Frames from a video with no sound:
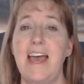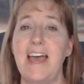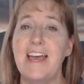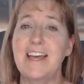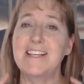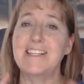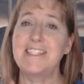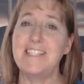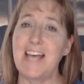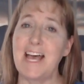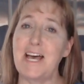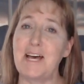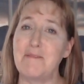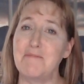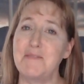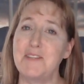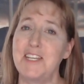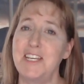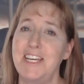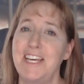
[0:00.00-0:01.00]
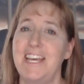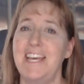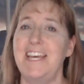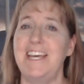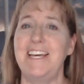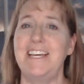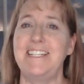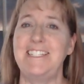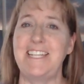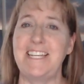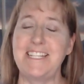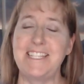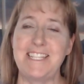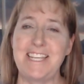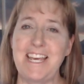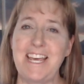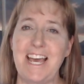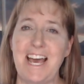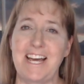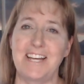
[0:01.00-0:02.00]
Except
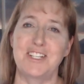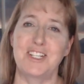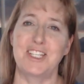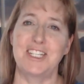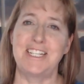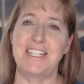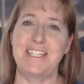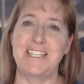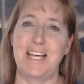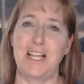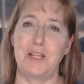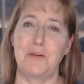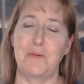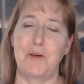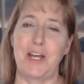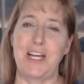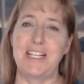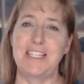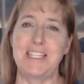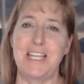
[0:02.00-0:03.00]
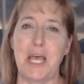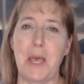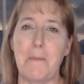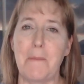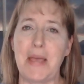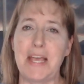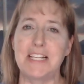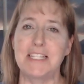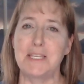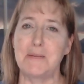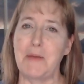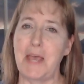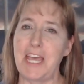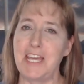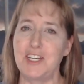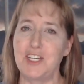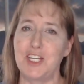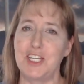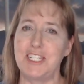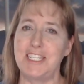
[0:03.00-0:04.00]
DC actually celebrates
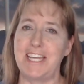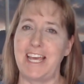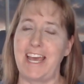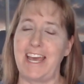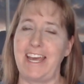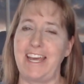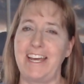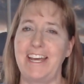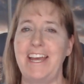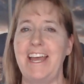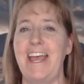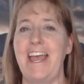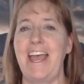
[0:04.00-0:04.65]
Emancipation Day,